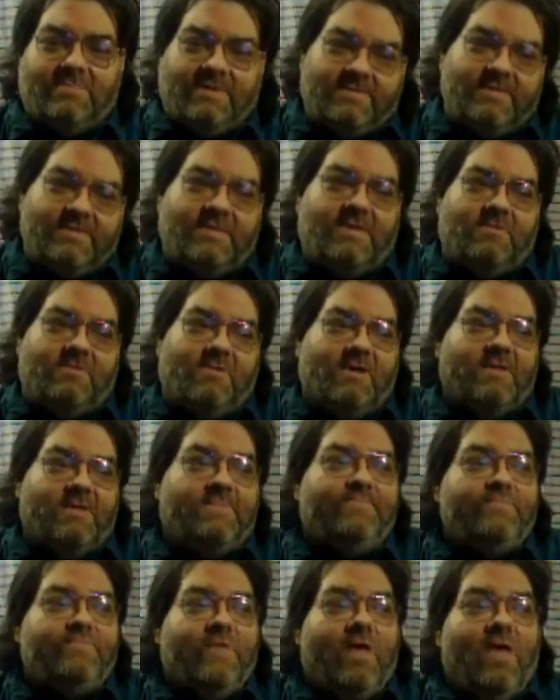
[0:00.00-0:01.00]
But
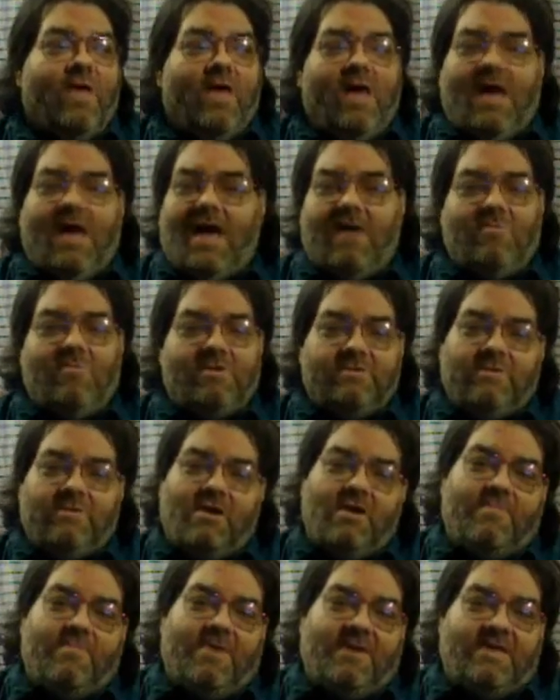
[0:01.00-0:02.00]
anyway, I want to
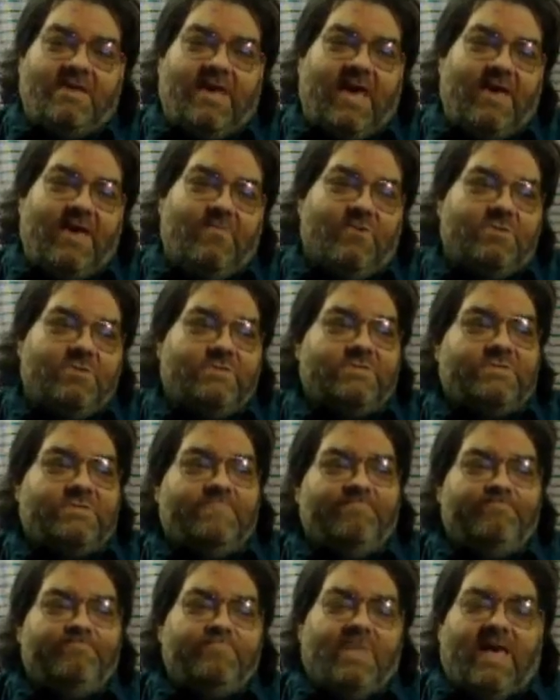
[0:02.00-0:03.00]
talk about gamers
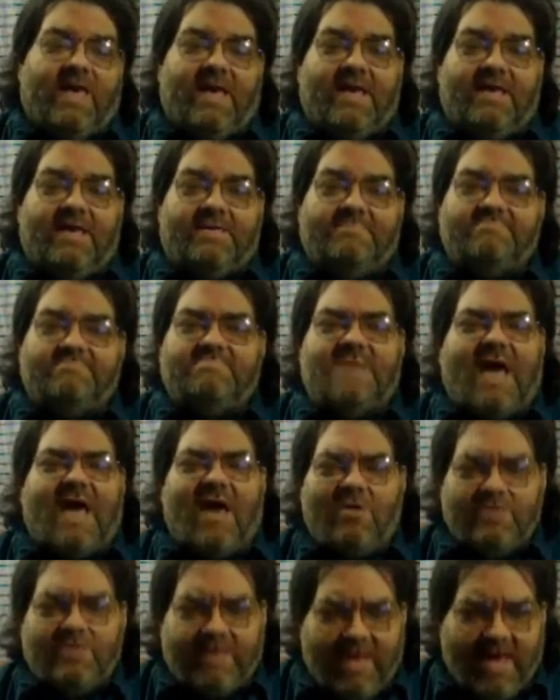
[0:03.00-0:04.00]
and
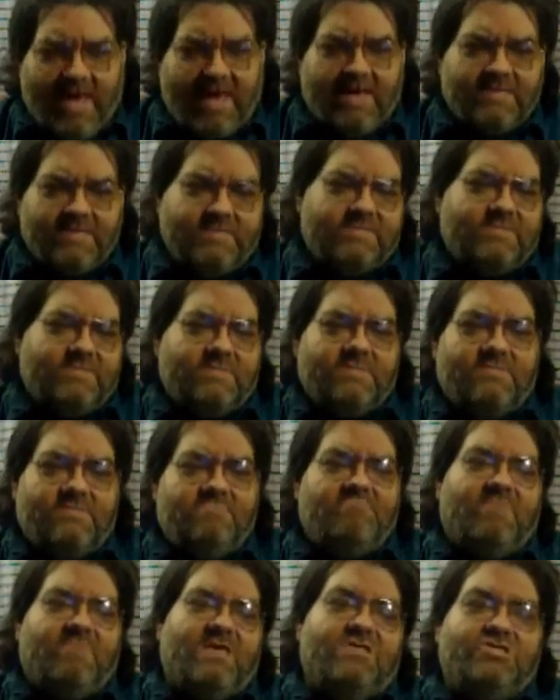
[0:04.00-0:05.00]
outcasts
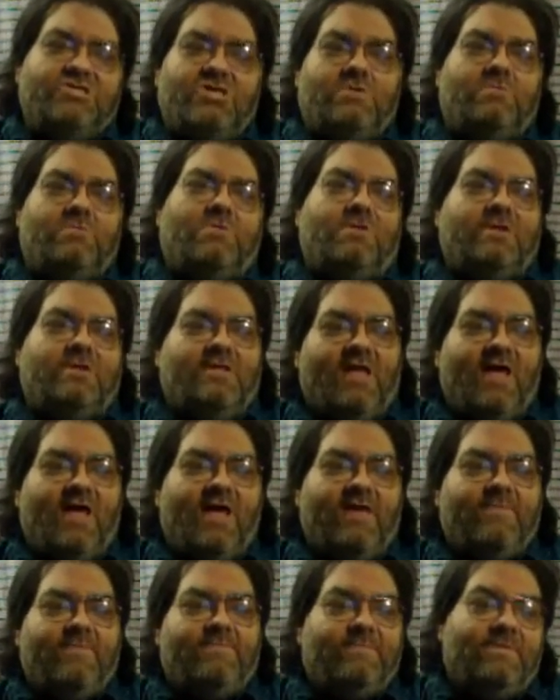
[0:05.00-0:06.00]
in general in
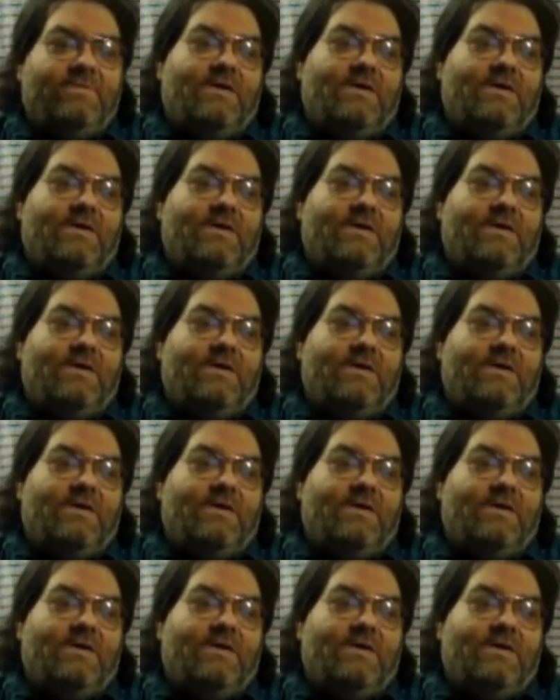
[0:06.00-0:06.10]
life,